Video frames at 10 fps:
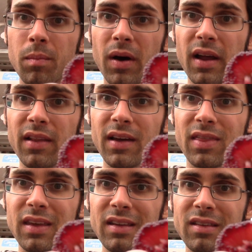but
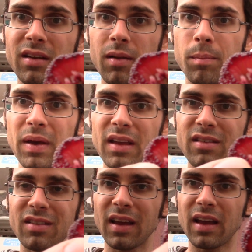like these little
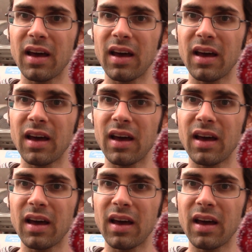bits like